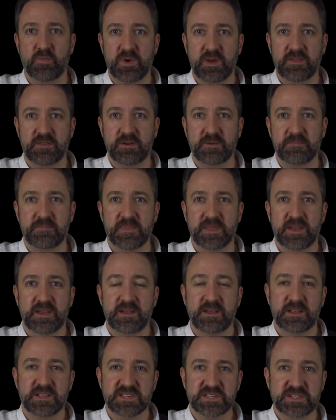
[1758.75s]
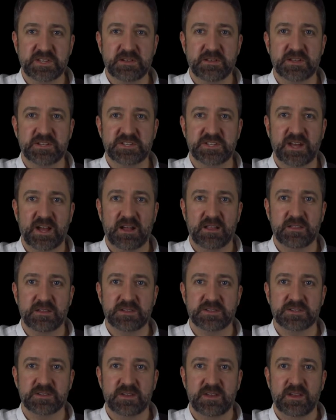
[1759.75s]
rhythm is still a
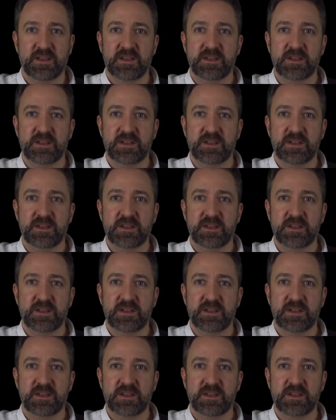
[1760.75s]
challenge,